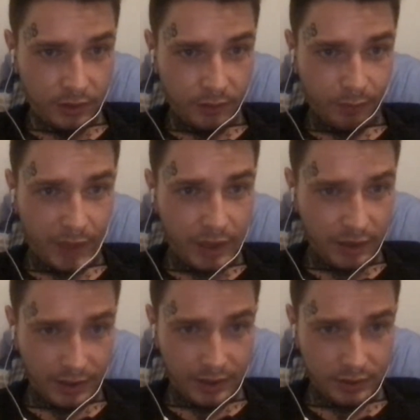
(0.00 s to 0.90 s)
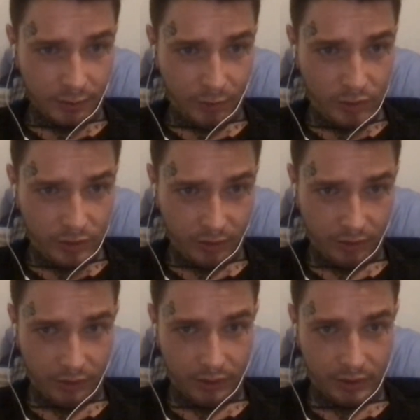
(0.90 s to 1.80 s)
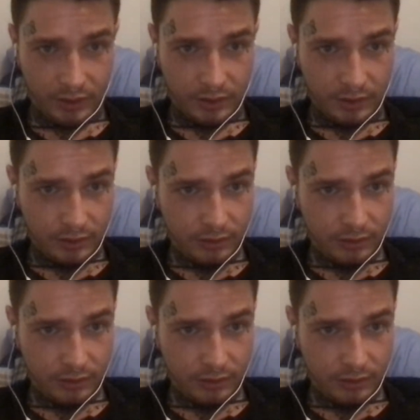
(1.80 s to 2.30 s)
Make a testimonial at least